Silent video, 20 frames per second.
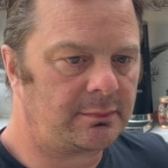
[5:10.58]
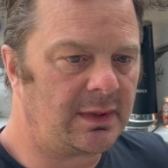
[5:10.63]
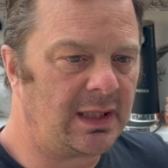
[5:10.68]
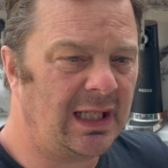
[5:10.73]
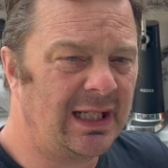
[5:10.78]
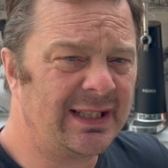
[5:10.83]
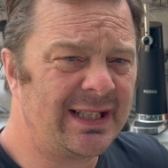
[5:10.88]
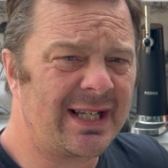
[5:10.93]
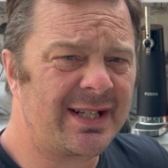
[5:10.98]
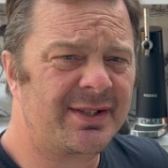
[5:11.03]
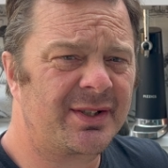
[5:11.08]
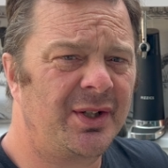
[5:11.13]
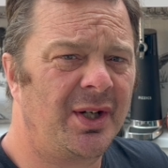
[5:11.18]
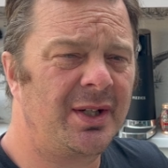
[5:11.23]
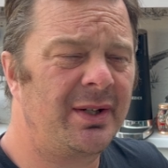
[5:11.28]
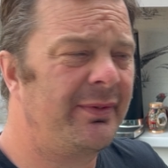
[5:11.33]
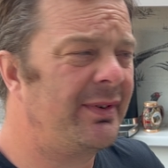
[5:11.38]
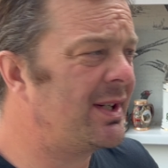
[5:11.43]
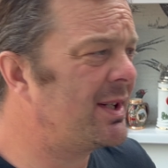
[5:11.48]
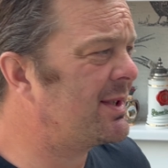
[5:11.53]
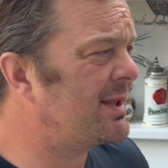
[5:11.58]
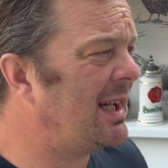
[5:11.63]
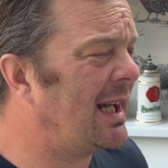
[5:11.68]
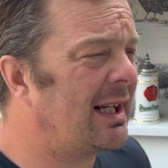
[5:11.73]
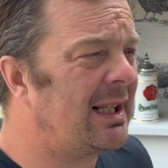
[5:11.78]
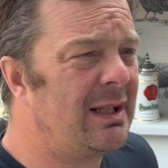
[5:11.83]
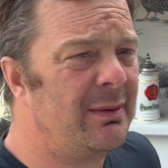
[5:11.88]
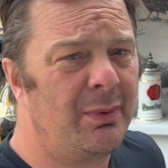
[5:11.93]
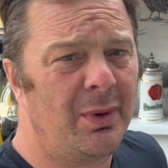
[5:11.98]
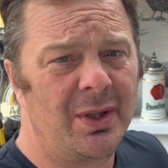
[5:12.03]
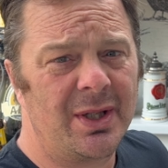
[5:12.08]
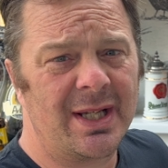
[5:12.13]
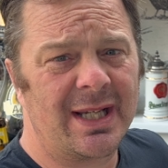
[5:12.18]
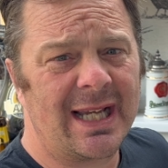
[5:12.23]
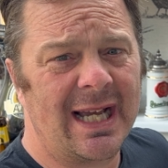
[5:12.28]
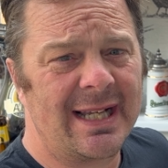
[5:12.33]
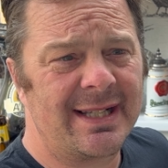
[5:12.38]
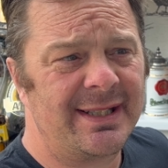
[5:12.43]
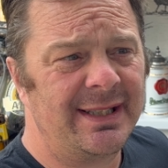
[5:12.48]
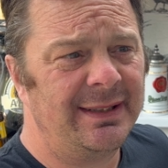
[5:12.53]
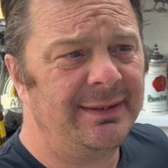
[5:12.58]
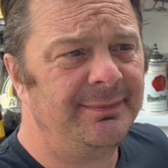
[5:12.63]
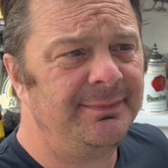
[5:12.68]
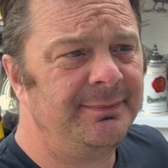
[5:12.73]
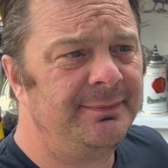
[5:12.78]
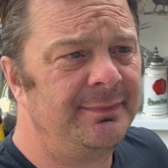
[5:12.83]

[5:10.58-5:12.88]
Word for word: And that's kind of exactly what you're getting.